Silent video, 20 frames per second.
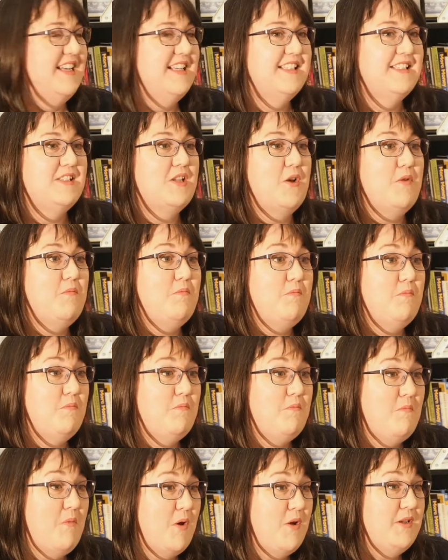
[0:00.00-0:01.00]
So
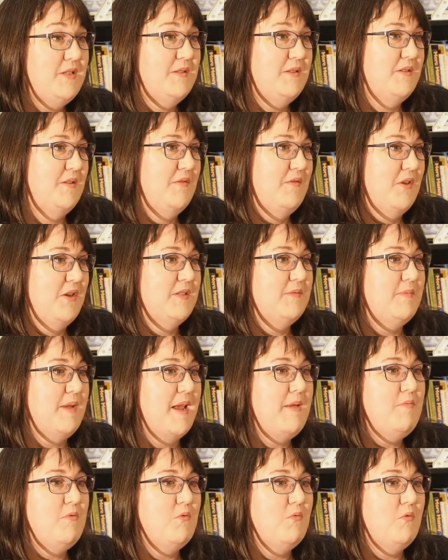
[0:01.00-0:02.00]
most of those
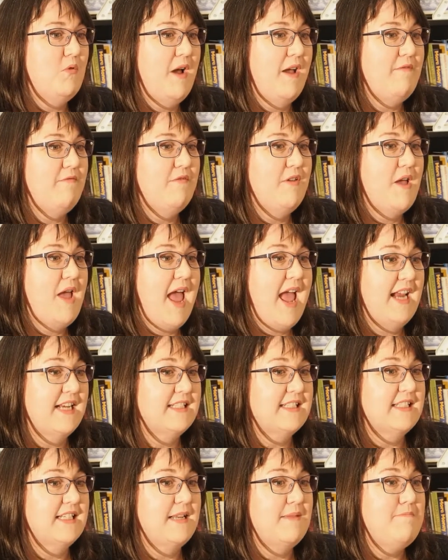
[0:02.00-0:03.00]
people will have
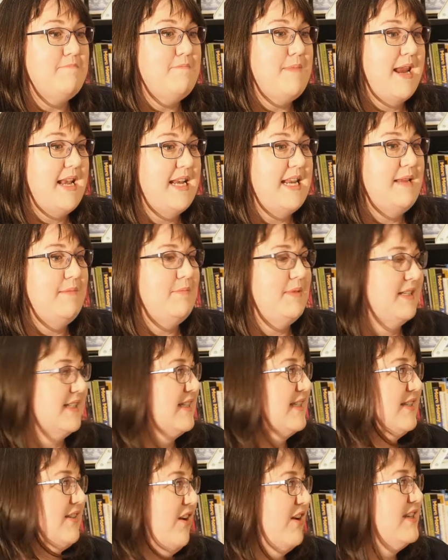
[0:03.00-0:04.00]
actually many
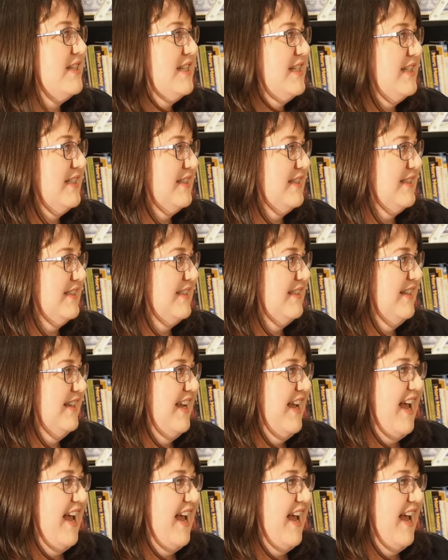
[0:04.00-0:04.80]
business ideas,